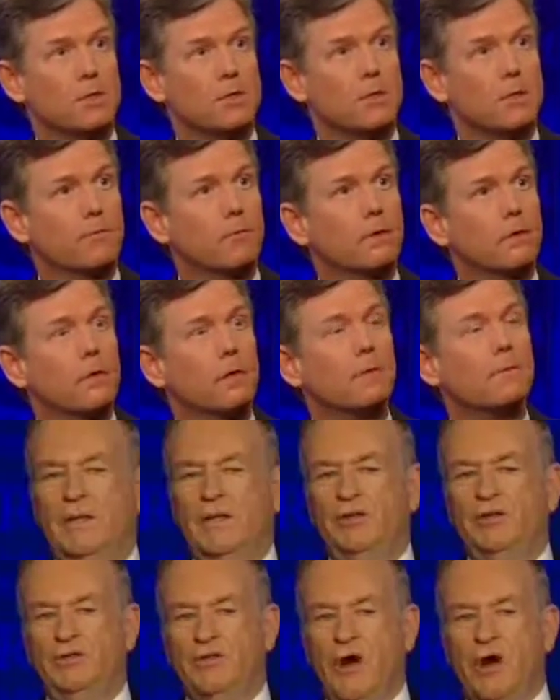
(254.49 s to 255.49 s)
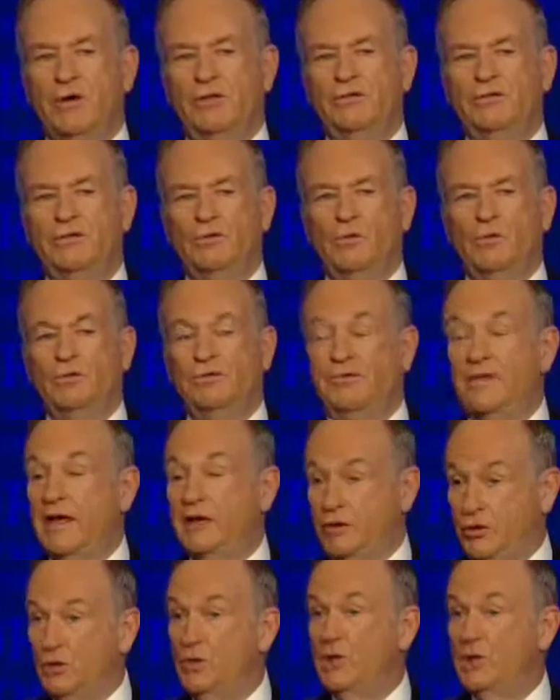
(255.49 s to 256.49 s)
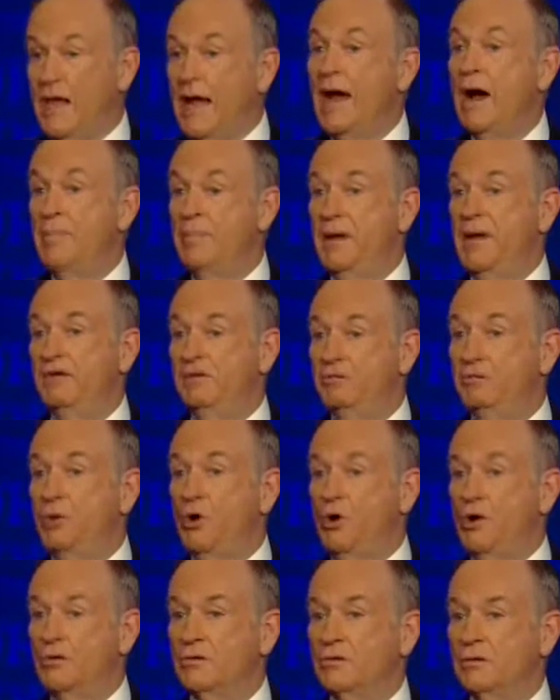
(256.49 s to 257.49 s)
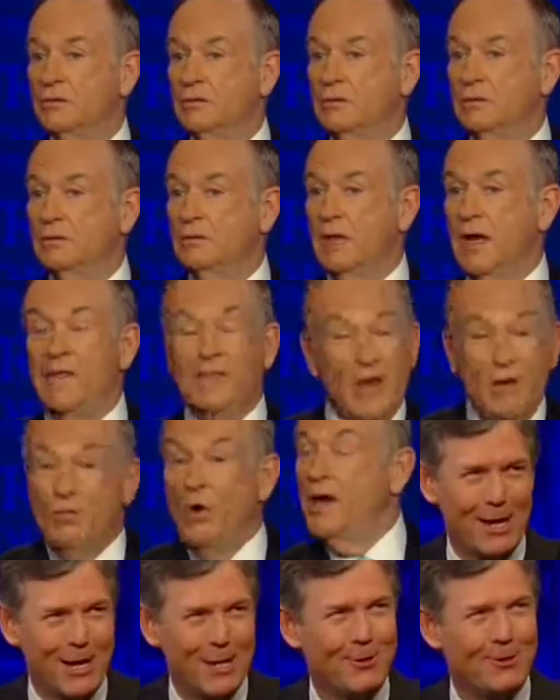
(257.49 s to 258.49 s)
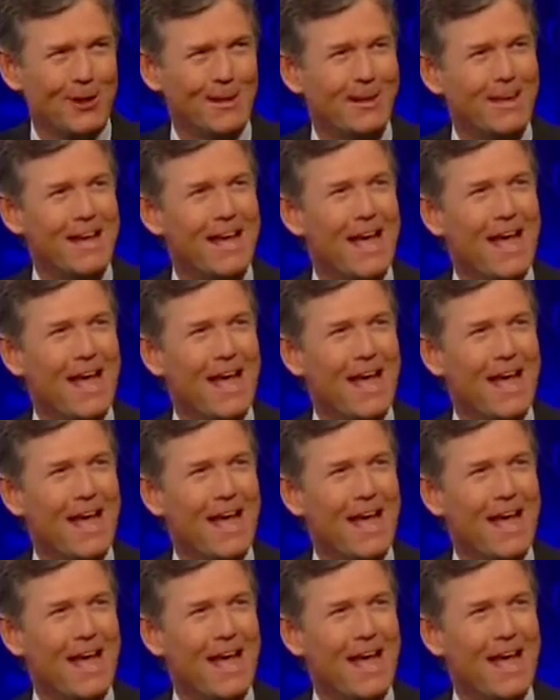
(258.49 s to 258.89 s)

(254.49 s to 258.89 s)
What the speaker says: So there could be public charter schools that do allow baseballs. And then one that don't.